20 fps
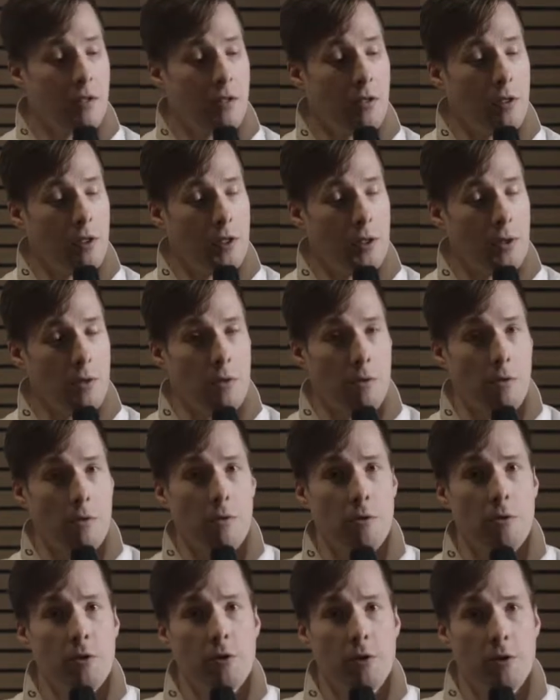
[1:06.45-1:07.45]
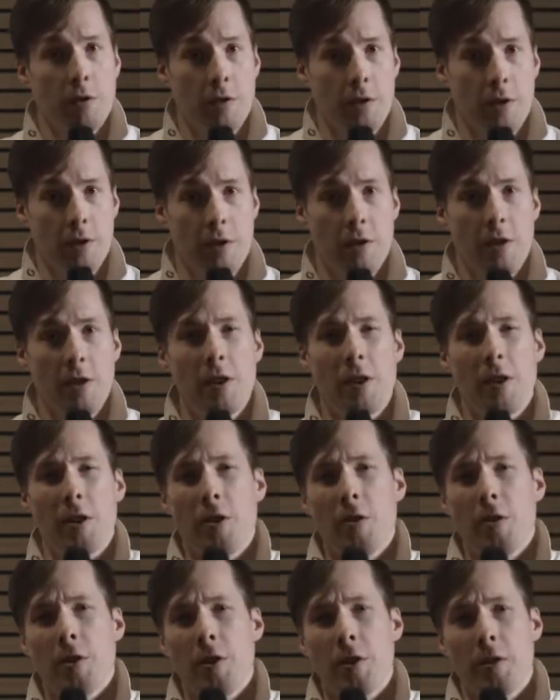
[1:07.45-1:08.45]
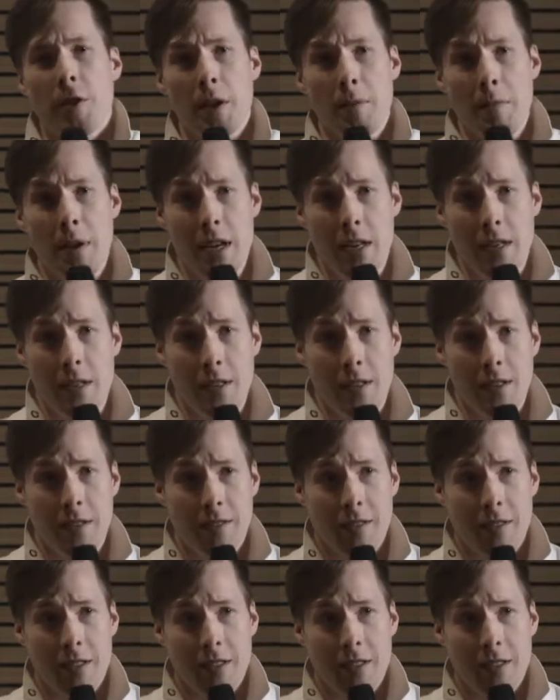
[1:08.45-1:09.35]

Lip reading: also serve audio on demand,